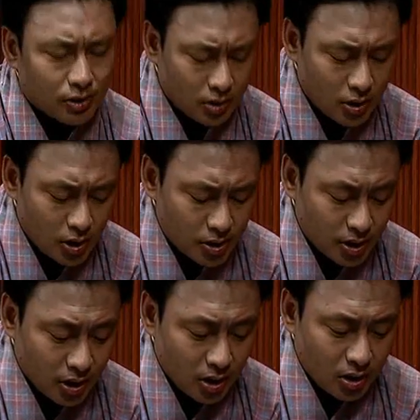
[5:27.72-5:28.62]
sir.
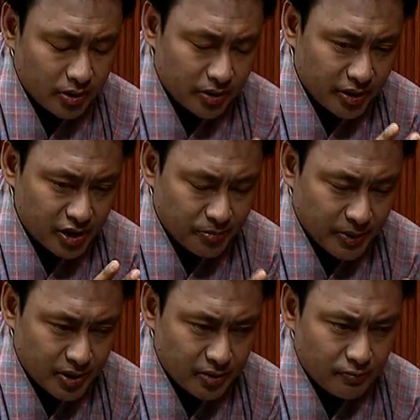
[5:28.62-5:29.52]
So,
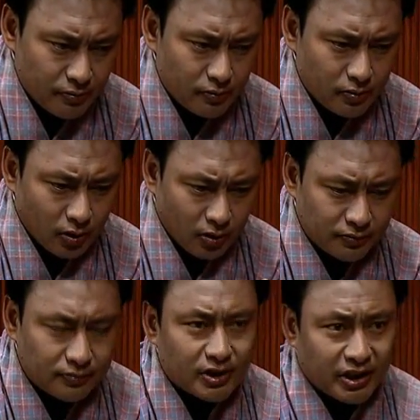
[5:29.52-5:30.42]
irrespective
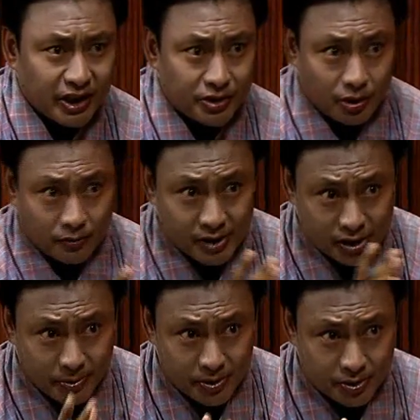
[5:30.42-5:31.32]
of the nature of
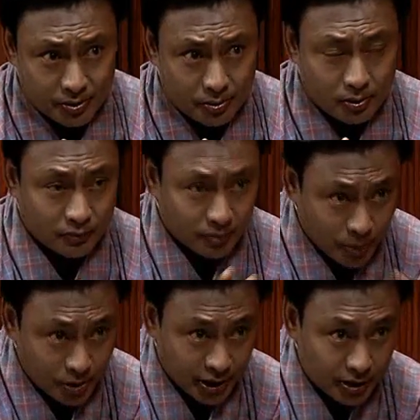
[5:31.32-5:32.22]
suspension of the
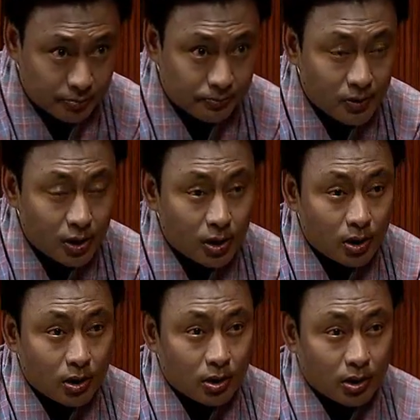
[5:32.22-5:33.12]
project,
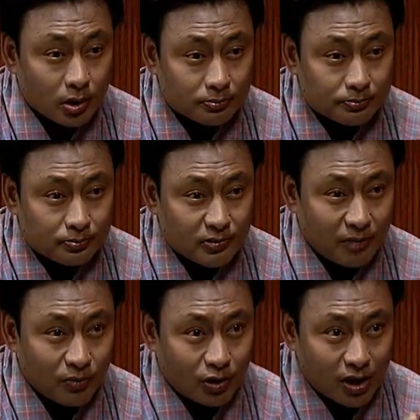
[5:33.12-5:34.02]
now
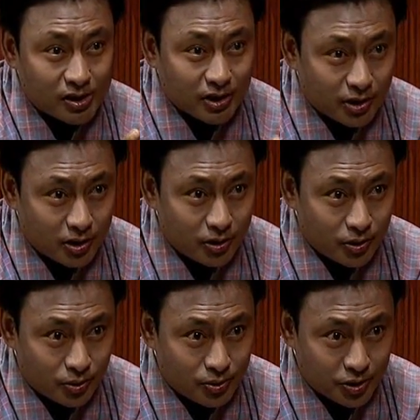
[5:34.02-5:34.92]
I'm not asking
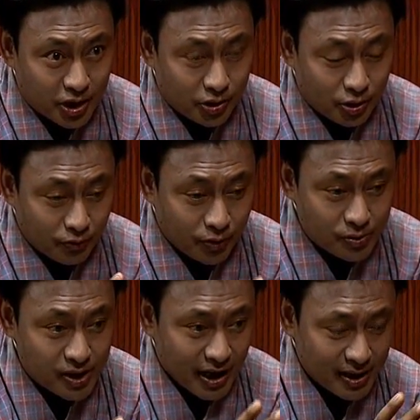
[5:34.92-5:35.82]
you to share your
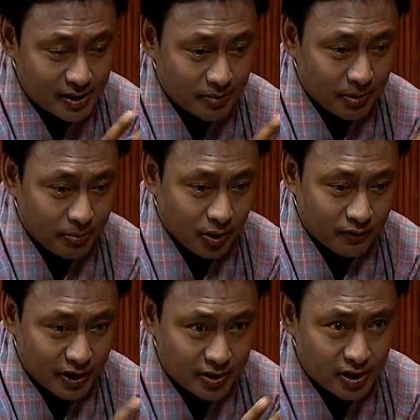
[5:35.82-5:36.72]
views as the member of
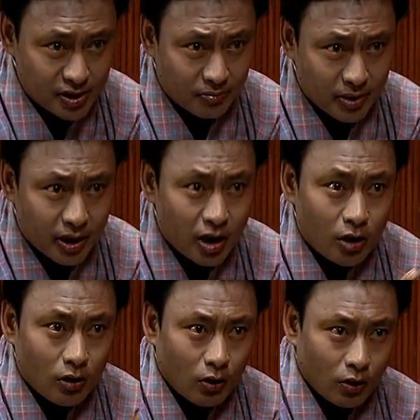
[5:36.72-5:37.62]
National Assembly
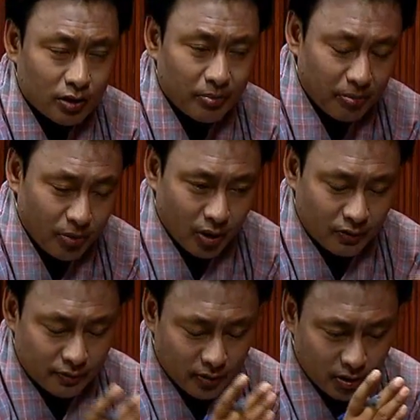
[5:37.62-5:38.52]
or the member of